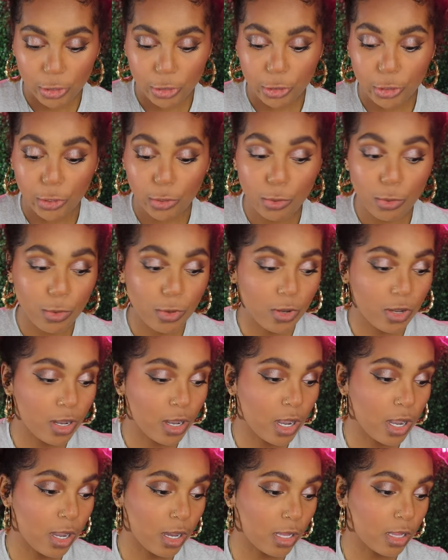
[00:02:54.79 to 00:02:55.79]
two
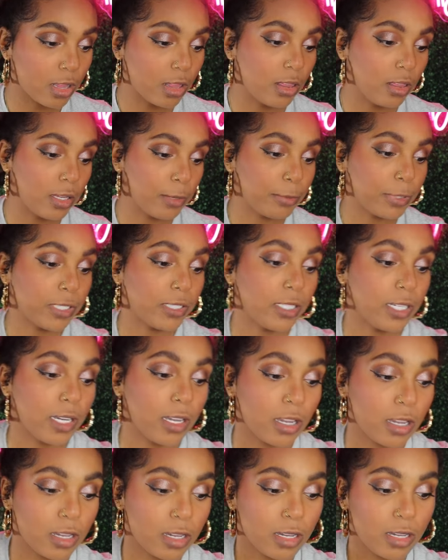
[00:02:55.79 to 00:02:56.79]

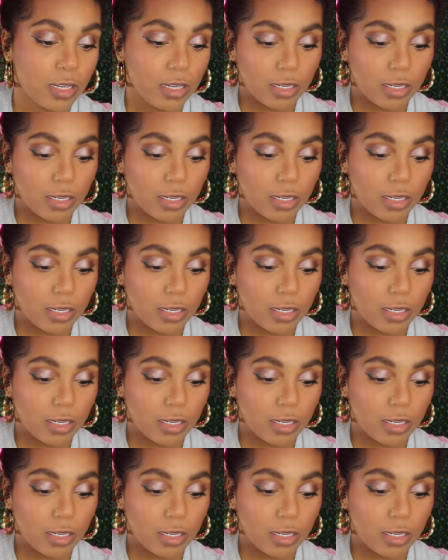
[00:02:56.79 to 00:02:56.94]
lipsticks.